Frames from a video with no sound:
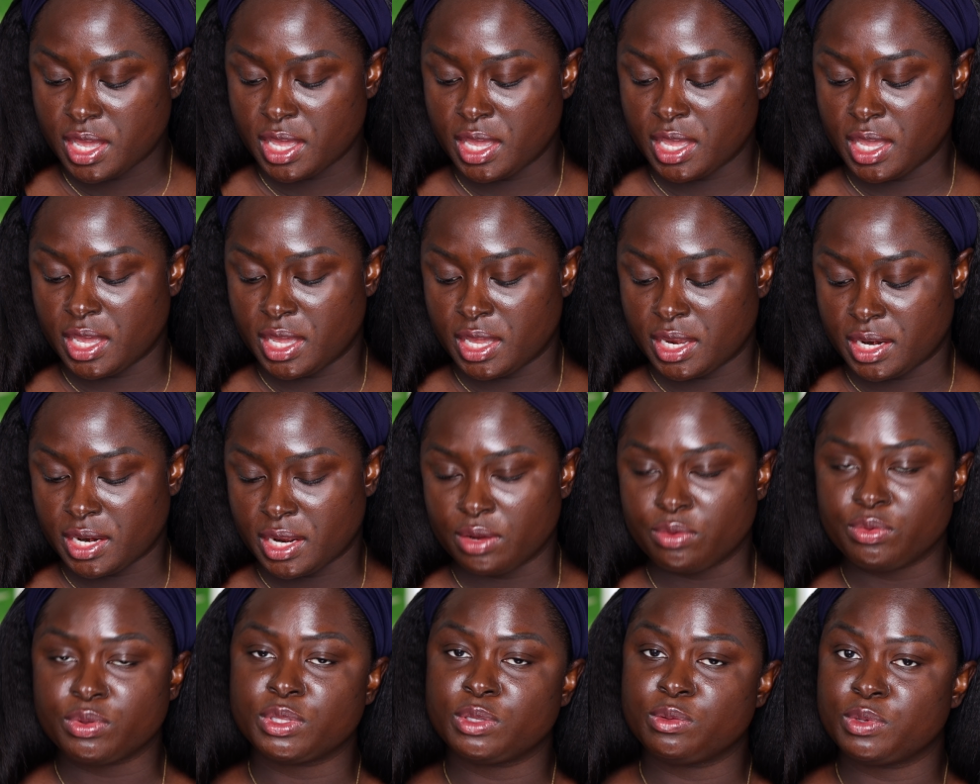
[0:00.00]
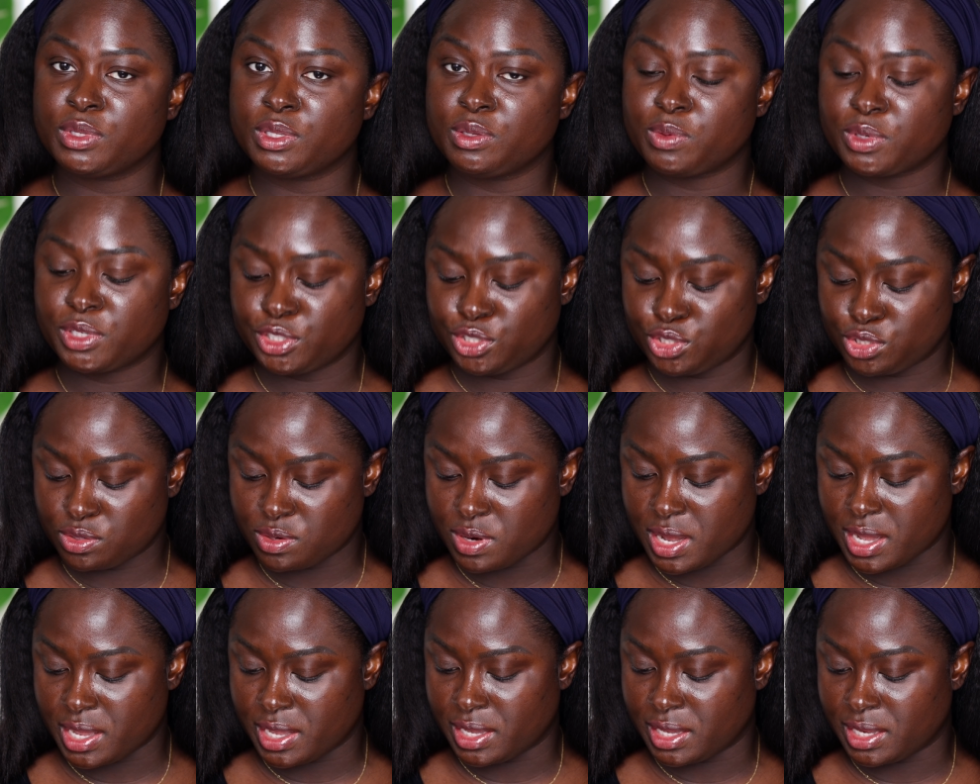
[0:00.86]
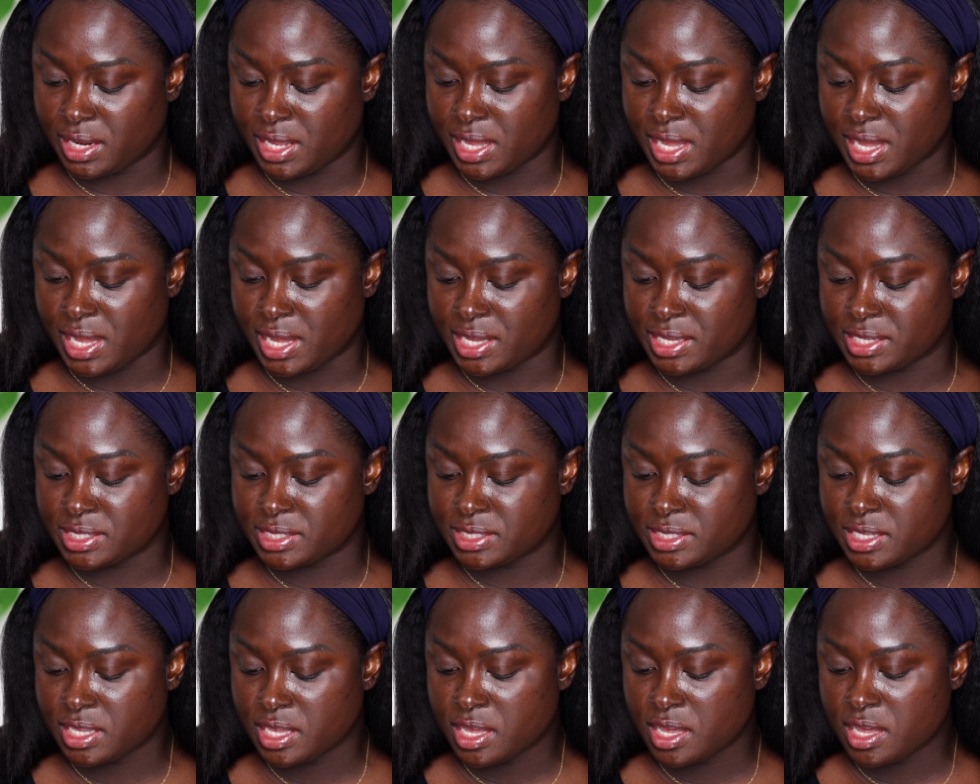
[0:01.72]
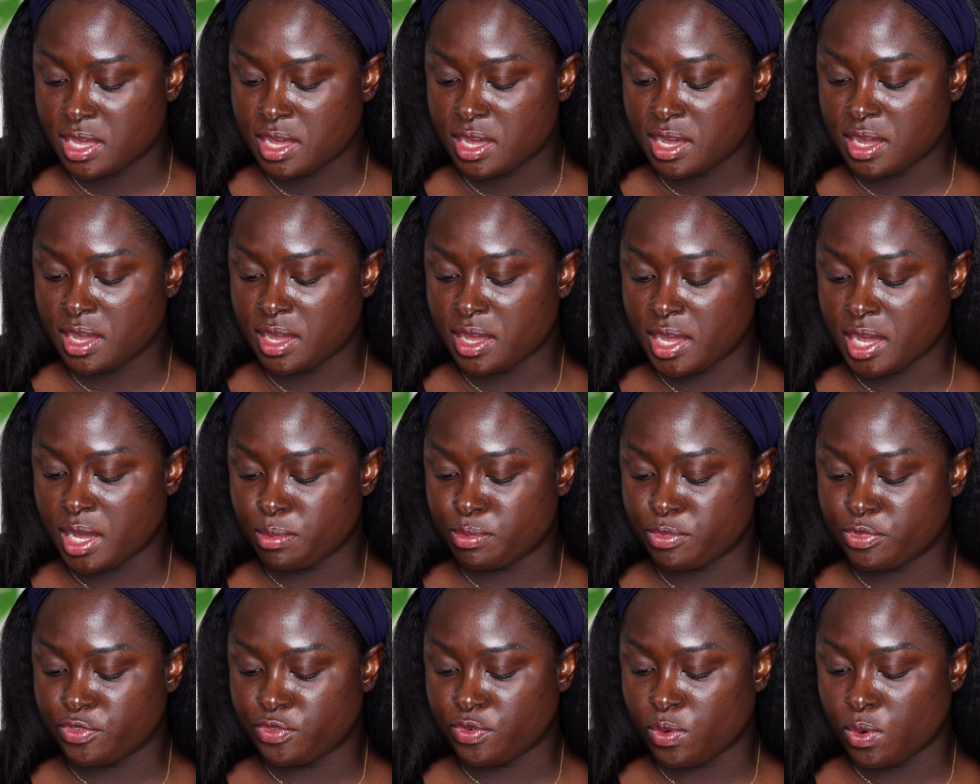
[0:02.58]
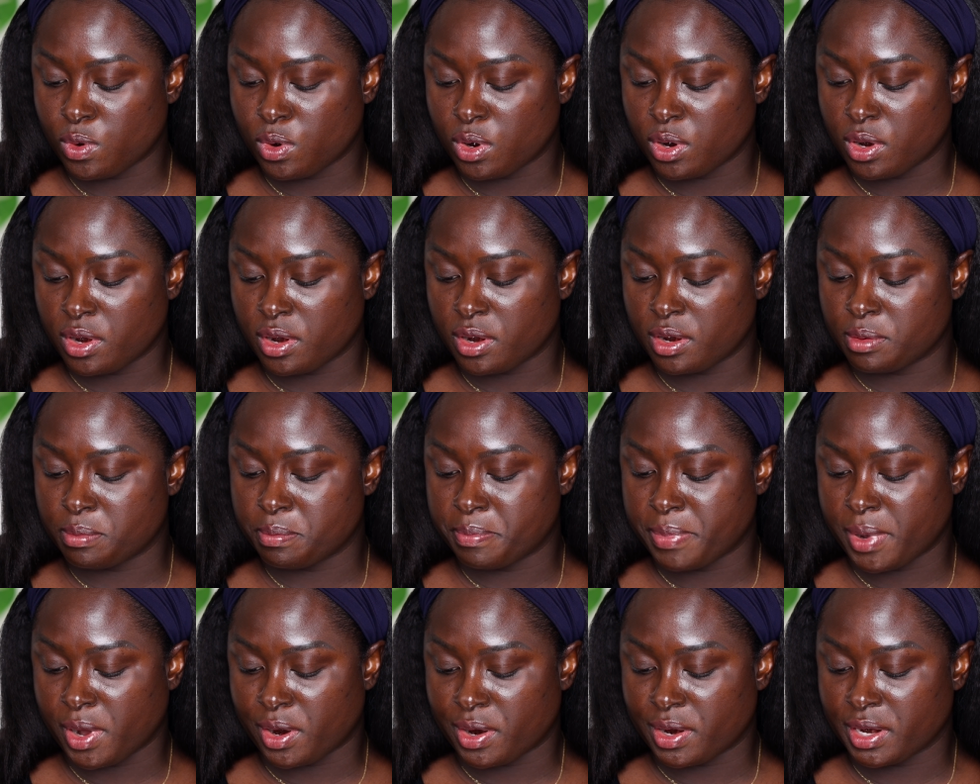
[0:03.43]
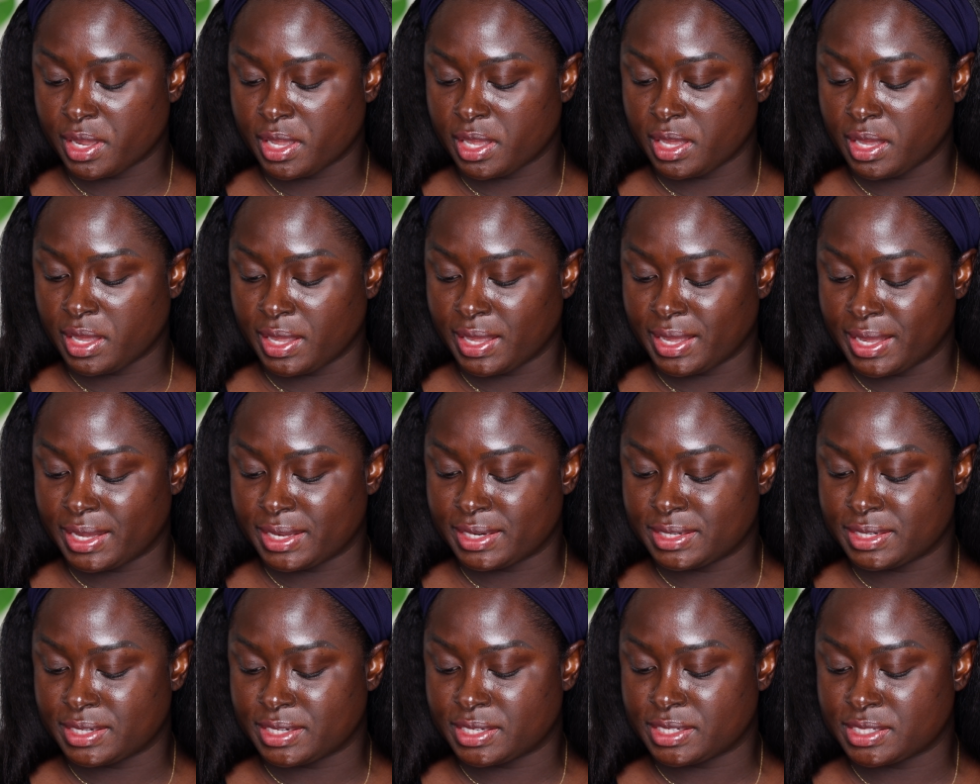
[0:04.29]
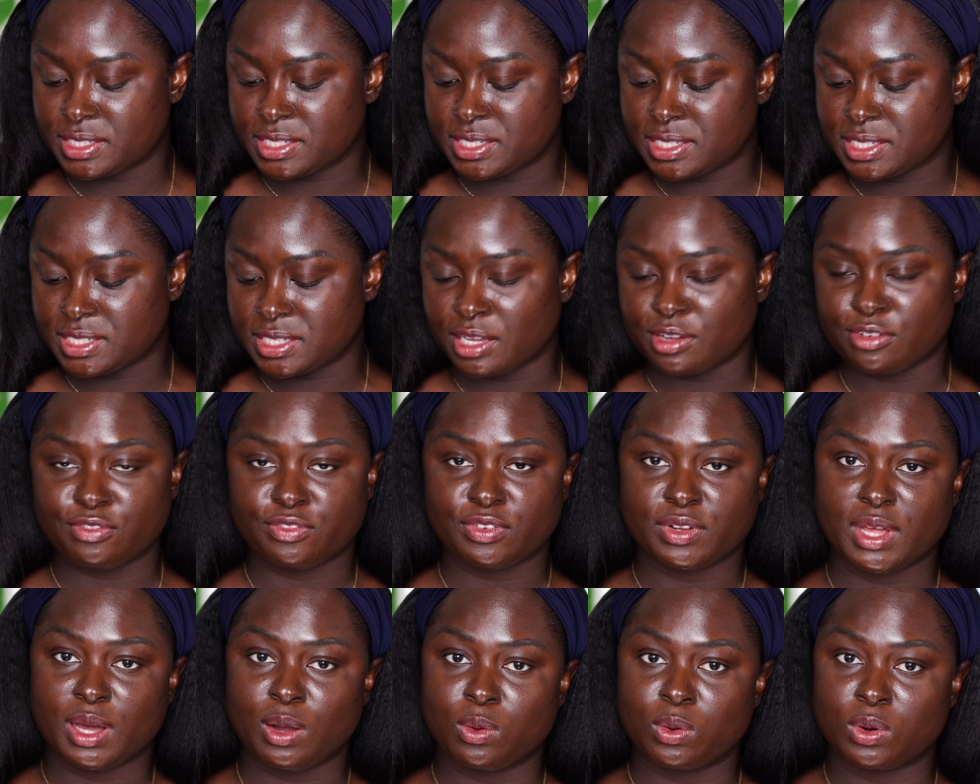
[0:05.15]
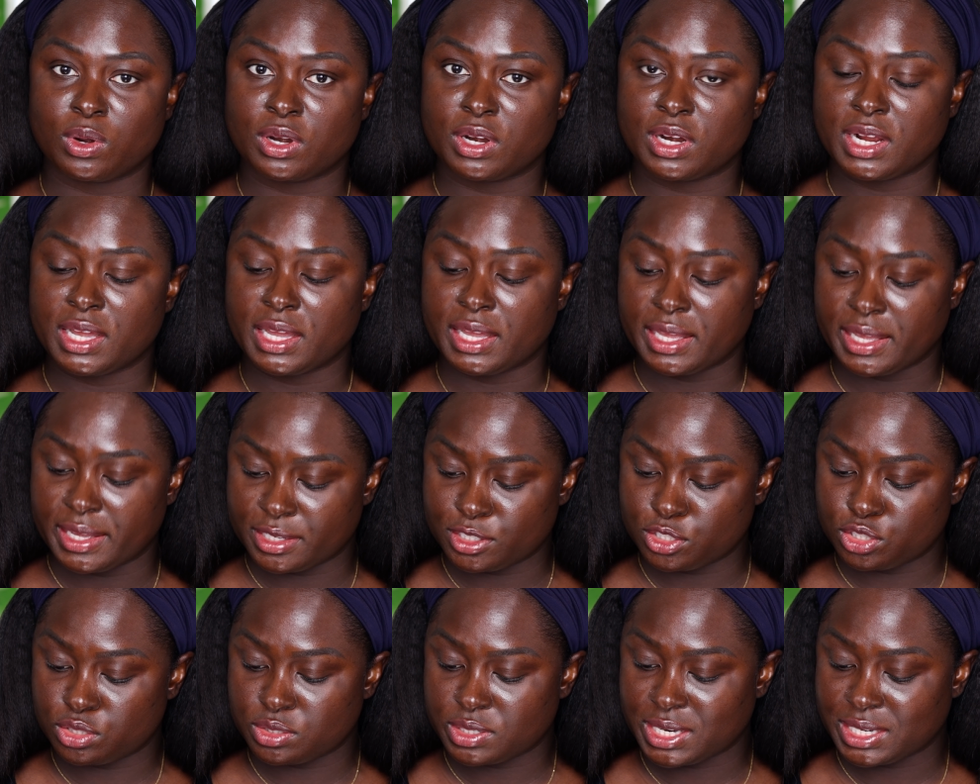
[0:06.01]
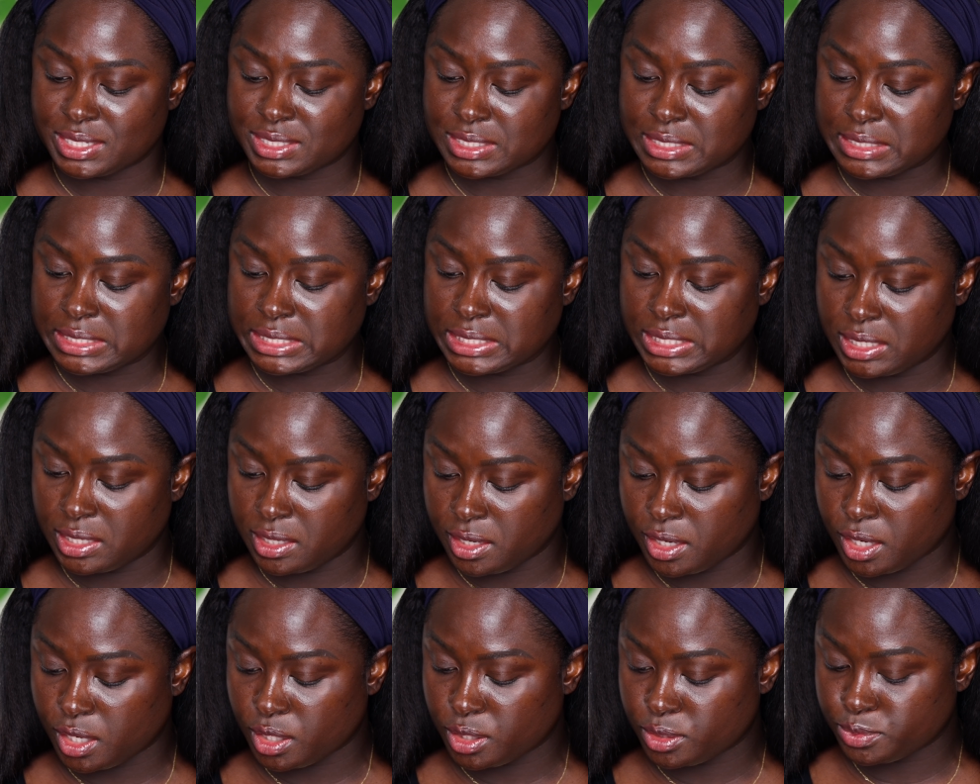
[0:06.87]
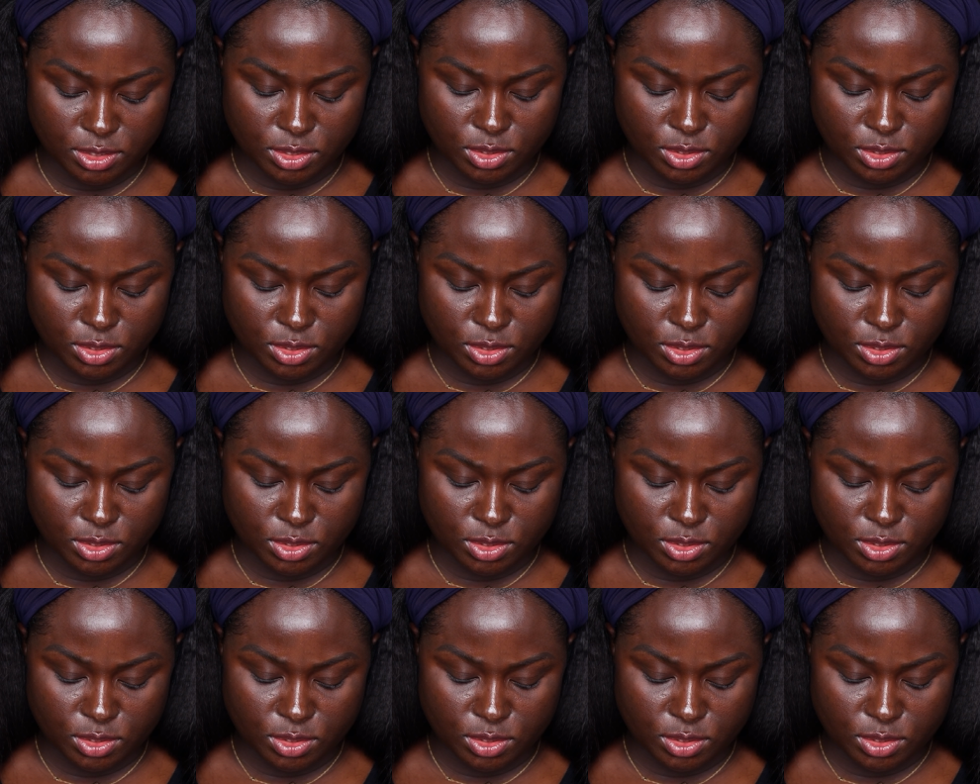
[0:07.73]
and I really really want to try it. It has camphor bark and safflower extract in here.